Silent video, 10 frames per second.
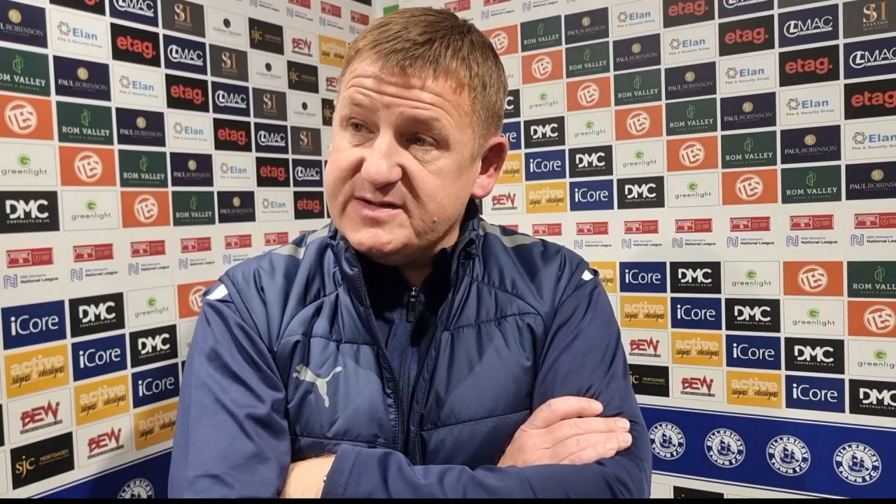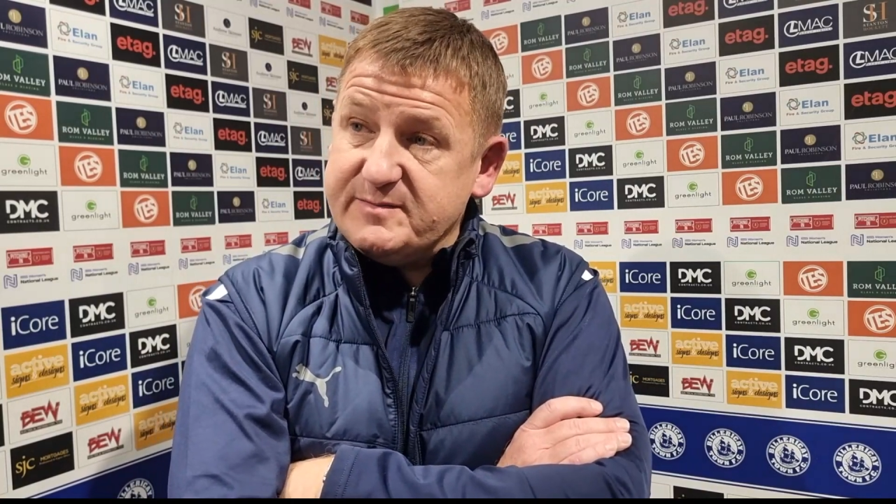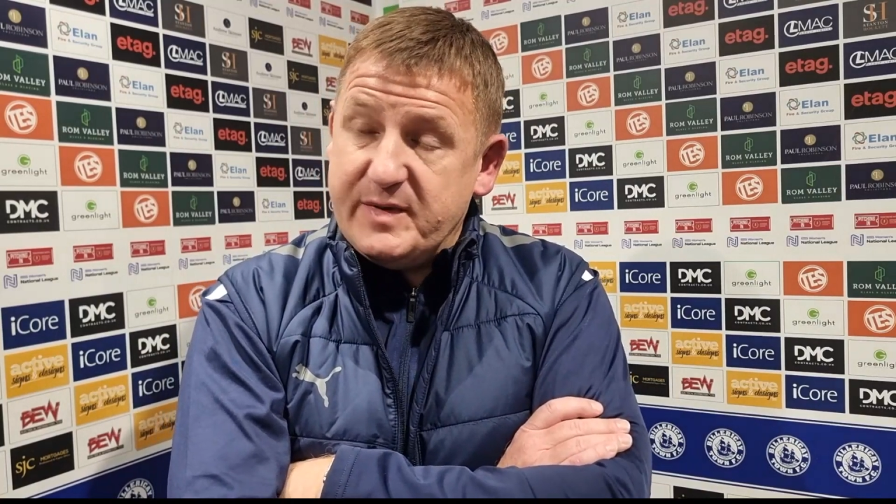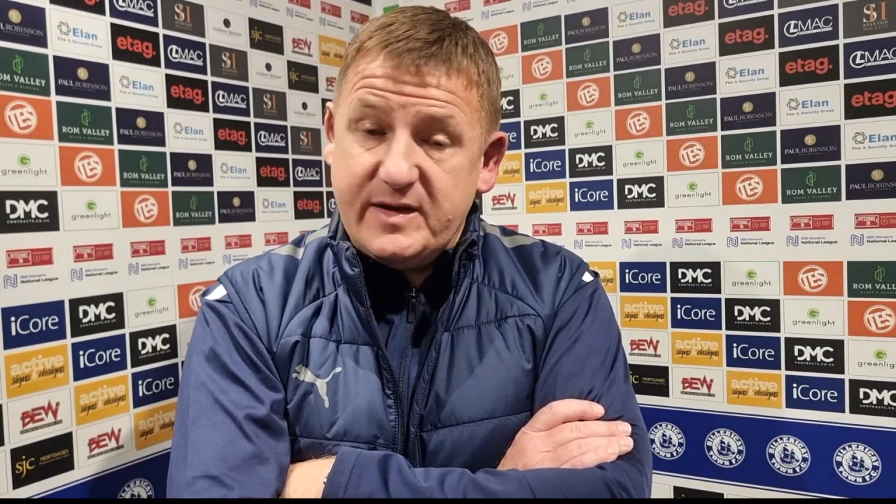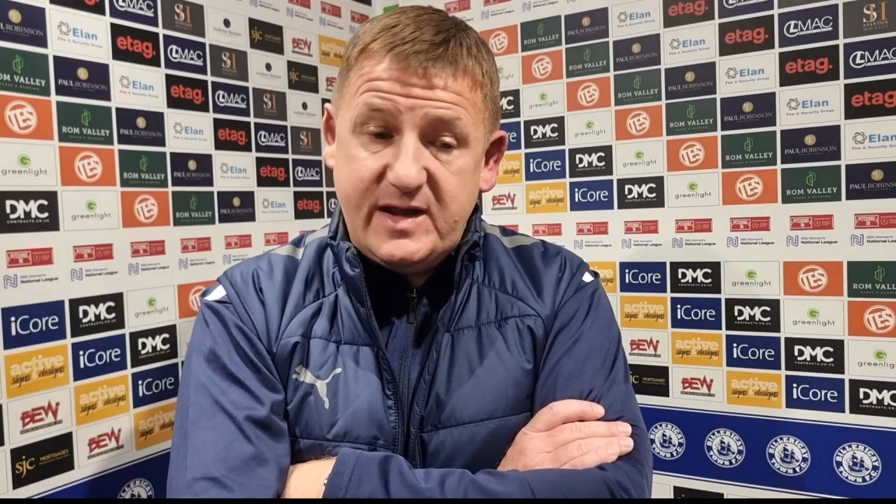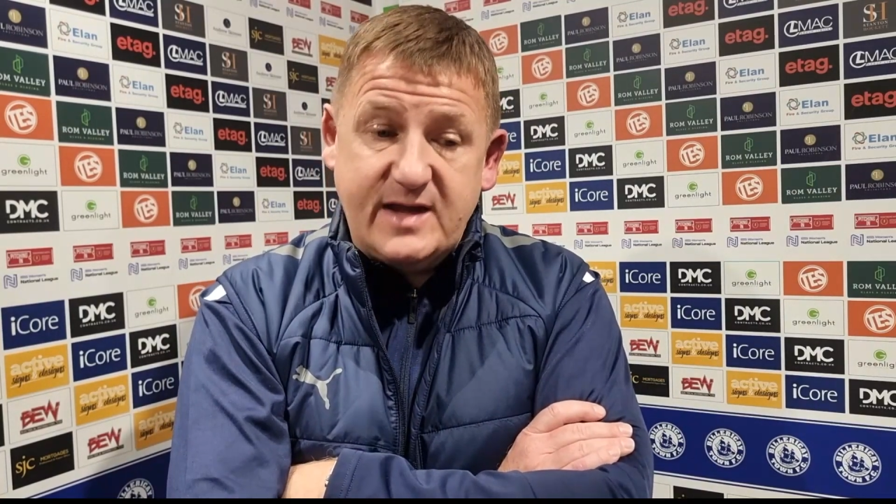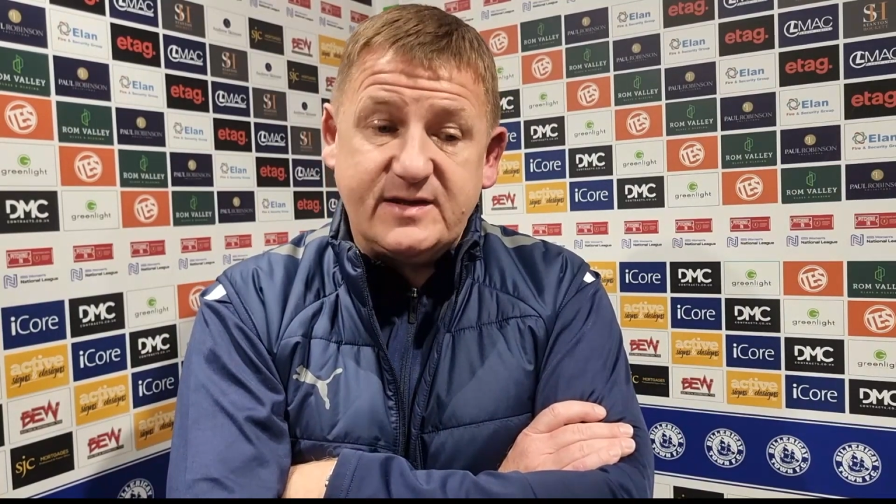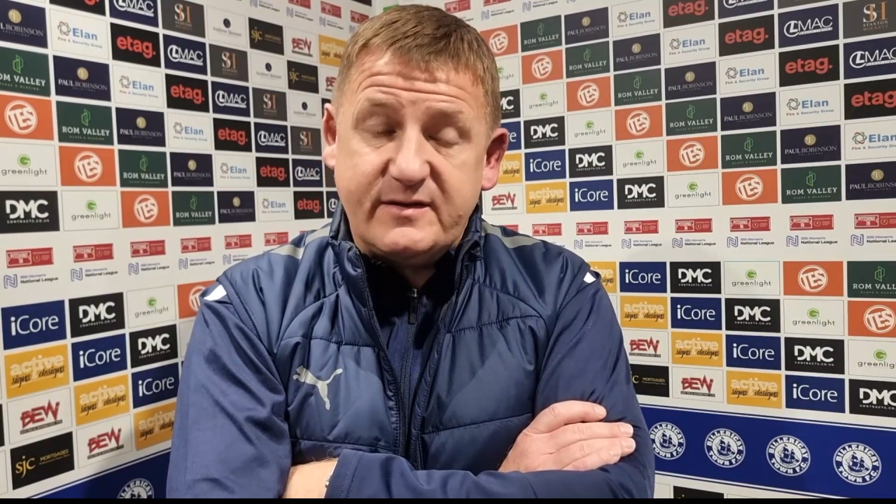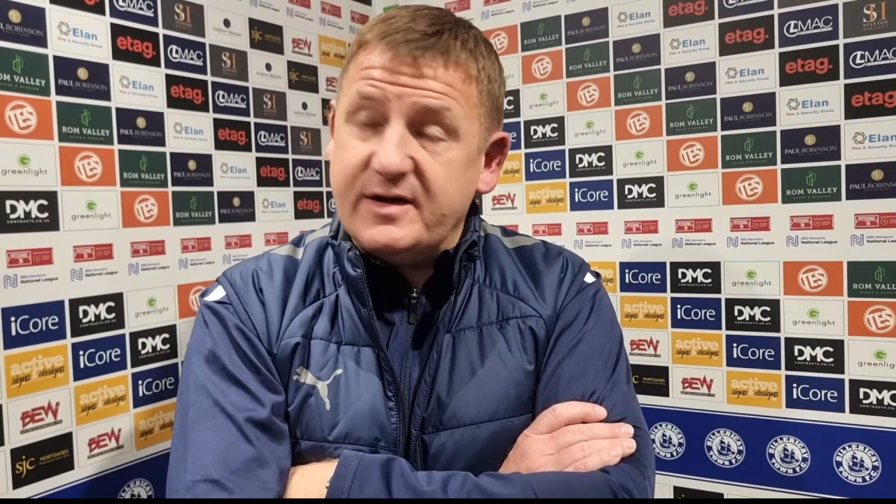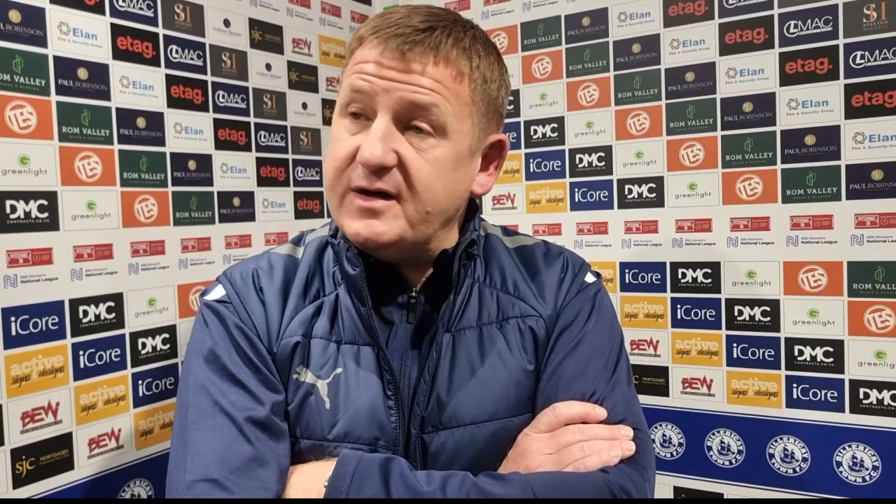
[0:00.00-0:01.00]
By the
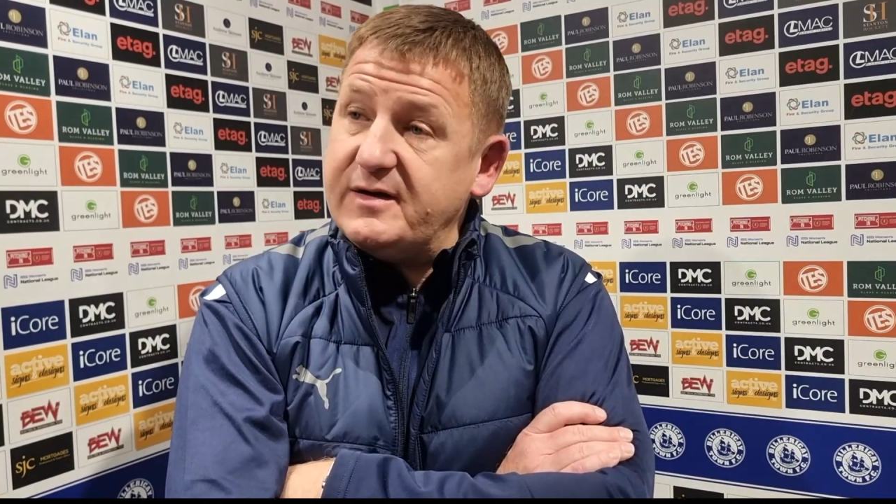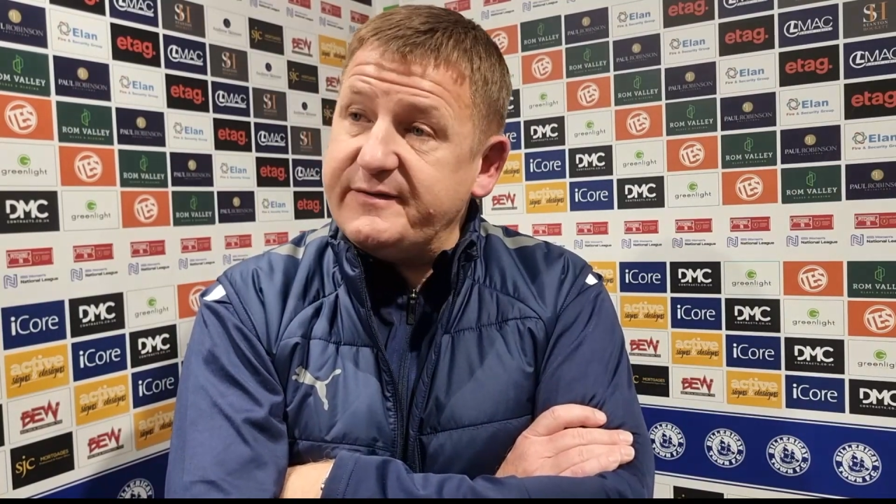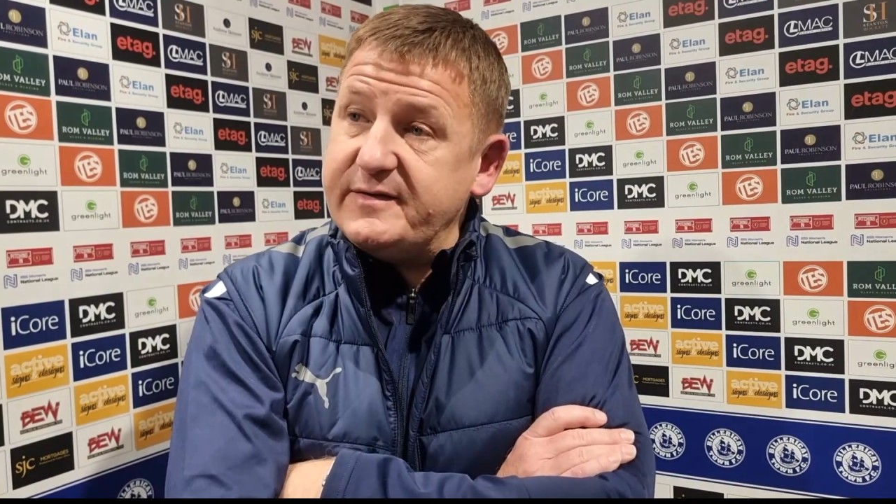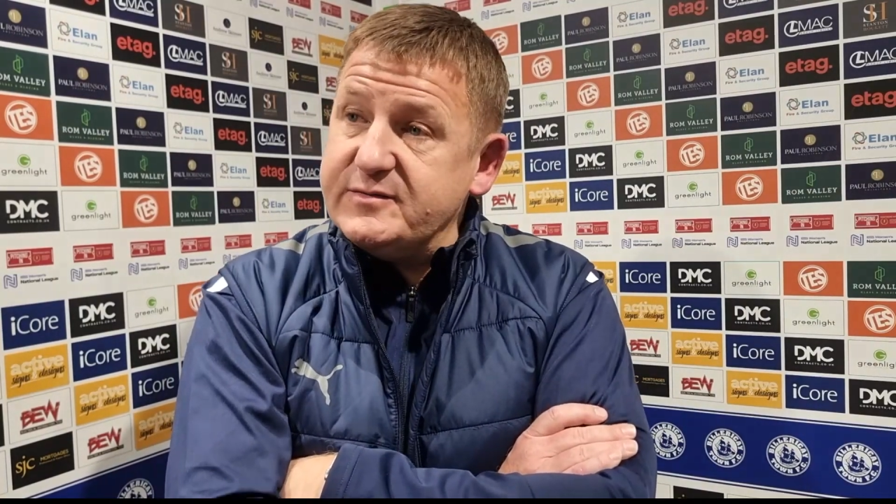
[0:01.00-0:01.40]
end of the half,